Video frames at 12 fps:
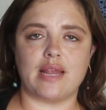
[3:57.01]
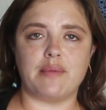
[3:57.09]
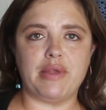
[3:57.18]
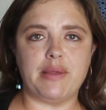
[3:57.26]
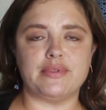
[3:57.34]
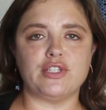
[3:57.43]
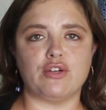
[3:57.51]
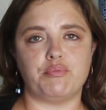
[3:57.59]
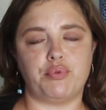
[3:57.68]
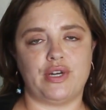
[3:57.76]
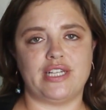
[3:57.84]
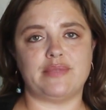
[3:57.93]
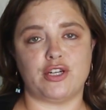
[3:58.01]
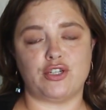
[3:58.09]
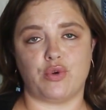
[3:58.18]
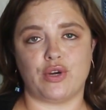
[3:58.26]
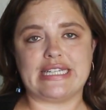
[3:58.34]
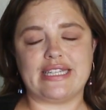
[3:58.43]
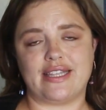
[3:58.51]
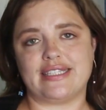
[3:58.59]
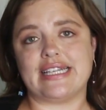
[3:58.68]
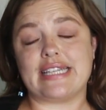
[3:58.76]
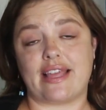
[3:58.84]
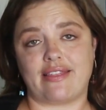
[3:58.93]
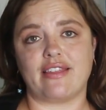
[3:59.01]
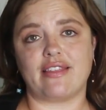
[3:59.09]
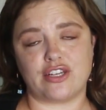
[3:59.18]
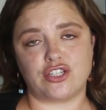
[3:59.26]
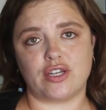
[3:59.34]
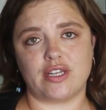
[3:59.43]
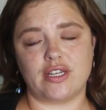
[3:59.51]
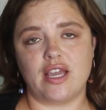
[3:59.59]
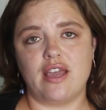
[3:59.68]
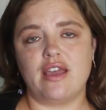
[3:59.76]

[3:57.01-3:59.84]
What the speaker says: and people don't put as much work into this as I think they should.